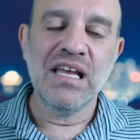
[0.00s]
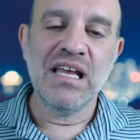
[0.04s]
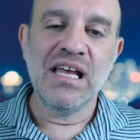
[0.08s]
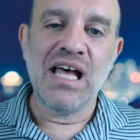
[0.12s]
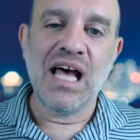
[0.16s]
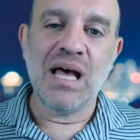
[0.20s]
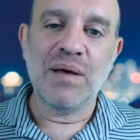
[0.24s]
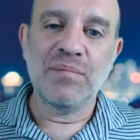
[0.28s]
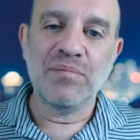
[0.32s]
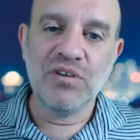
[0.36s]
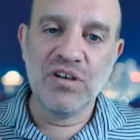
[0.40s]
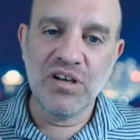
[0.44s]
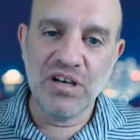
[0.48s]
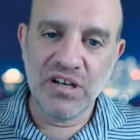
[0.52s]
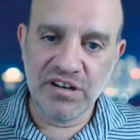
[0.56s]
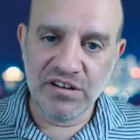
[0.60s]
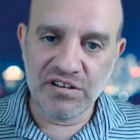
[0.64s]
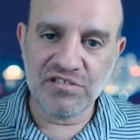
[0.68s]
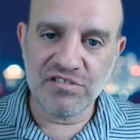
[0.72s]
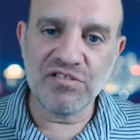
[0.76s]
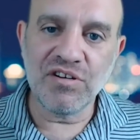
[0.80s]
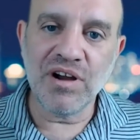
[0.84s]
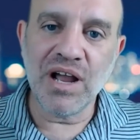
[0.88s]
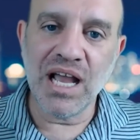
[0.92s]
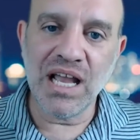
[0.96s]
I'm going to
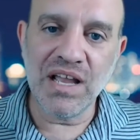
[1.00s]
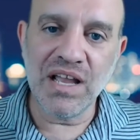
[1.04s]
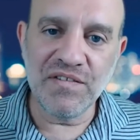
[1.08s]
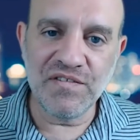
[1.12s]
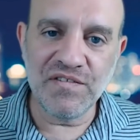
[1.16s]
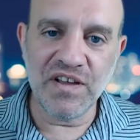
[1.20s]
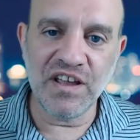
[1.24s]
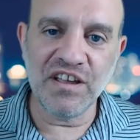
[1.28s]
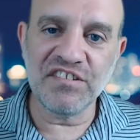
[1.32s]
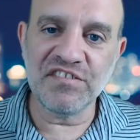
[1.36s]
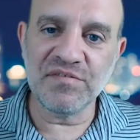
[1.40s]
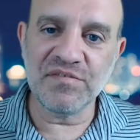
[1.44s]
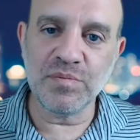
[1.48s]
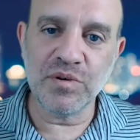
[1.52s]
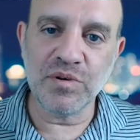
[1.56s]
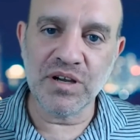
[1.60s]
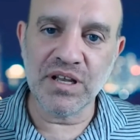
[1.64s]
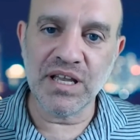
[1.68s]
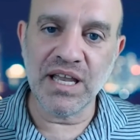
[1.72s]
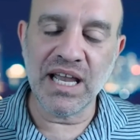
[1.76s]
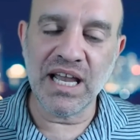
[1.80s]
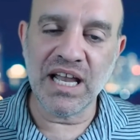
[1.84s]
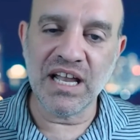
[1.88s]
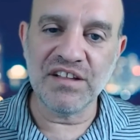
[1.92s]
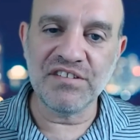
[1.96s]
try Facebook
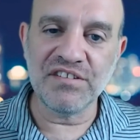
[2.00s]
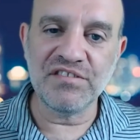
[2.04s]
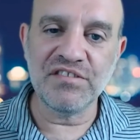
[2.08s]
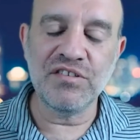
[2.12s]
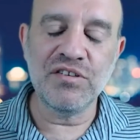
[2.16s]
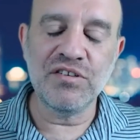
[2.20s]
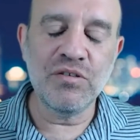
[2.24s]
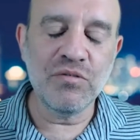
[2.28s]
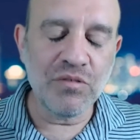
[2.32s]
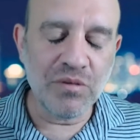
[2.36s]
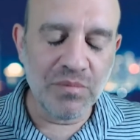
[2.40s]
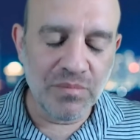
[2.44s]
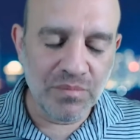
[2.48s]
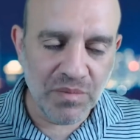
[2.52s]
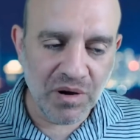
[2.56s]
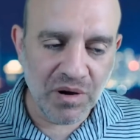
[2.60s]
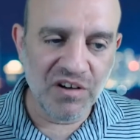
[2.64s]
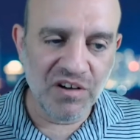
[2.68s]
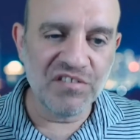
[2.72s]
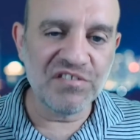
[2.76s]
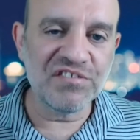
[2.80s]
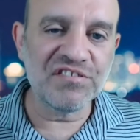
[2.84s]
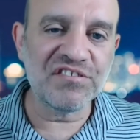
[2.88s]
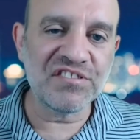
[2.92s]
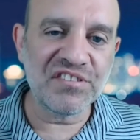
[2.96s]
ads, you will
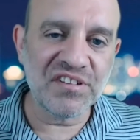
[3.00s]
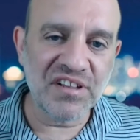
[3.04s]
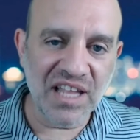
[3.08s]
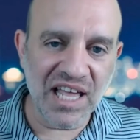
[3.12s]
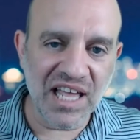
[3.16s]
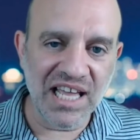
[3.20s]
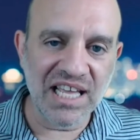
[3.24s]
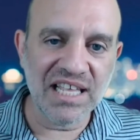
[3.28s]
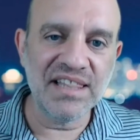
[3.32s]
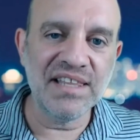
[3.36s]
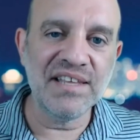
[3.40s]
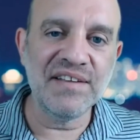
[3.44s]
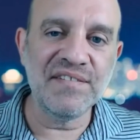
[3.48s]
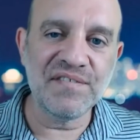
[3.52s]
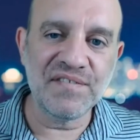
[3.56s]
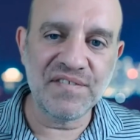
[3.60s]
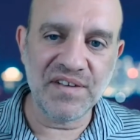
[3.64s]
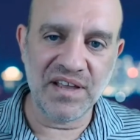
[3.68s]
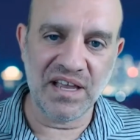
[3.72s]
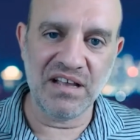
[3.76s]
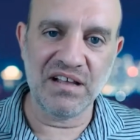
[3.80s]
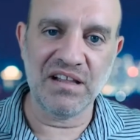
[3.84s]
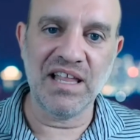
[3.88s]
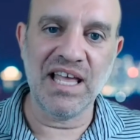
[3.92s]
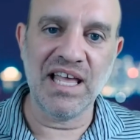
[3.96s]
most likely
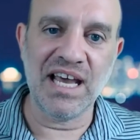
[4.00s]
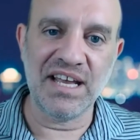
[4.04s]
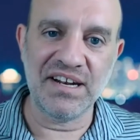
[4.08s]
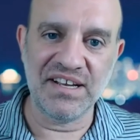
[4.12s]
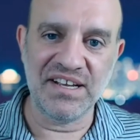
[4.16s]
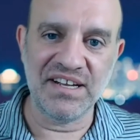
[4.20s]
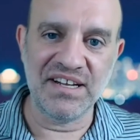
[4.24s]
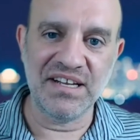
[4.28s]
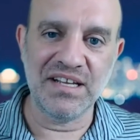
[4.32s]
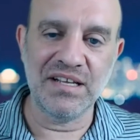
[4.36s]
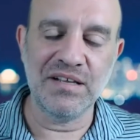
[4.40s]
fail at it.